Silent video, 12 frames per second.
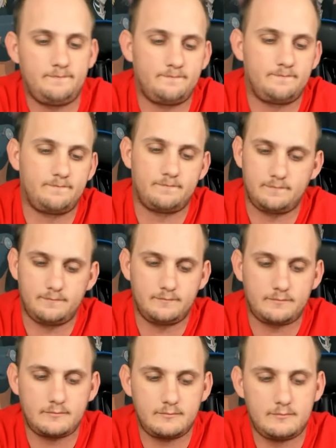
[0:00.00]

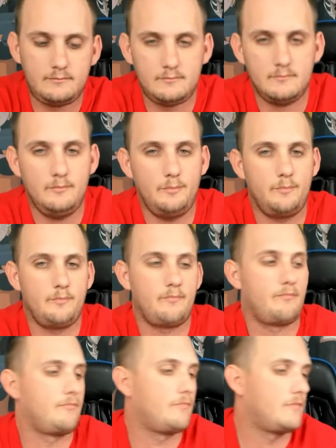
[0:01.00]

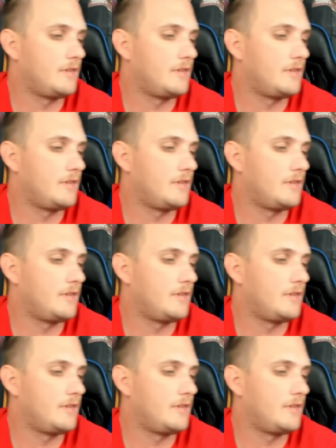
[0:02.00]
Nothing is said.